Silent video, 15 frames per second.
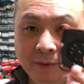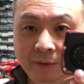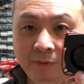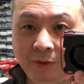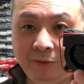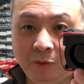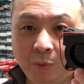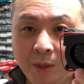
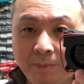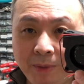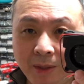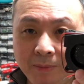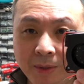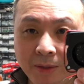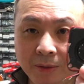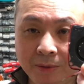51
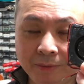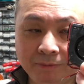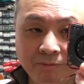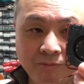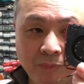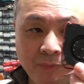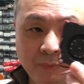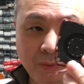millimeter
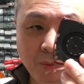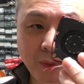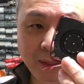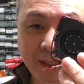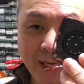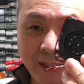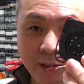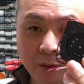
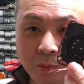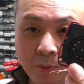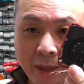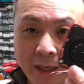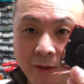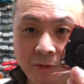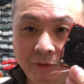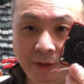rectangular
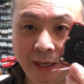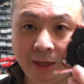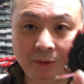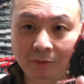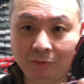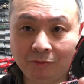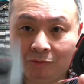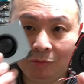round
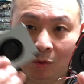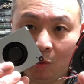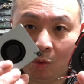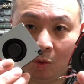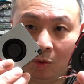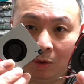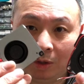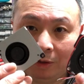fan
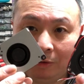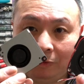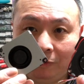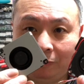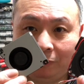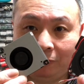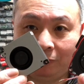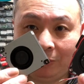or a
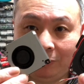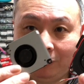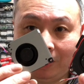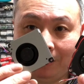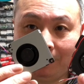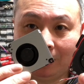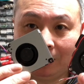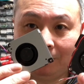
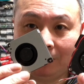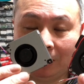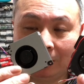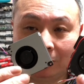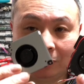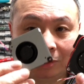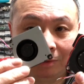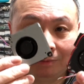50
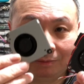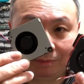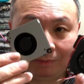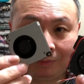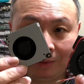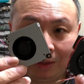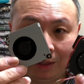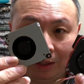millimeters
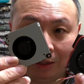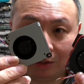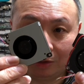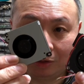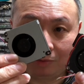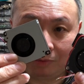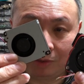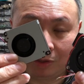
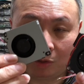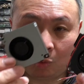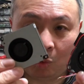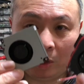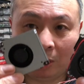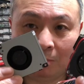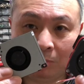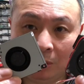
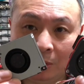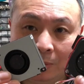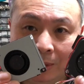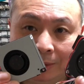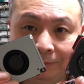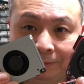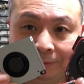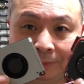square
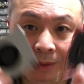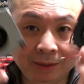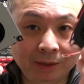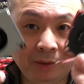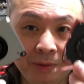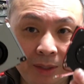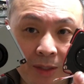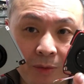blower.
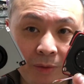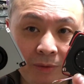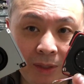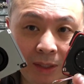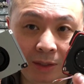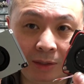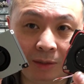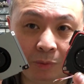So either of
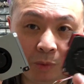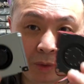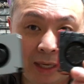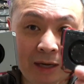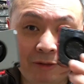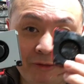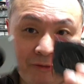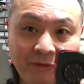these will
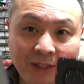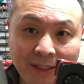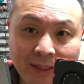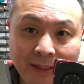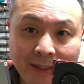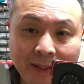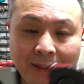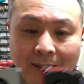now fit,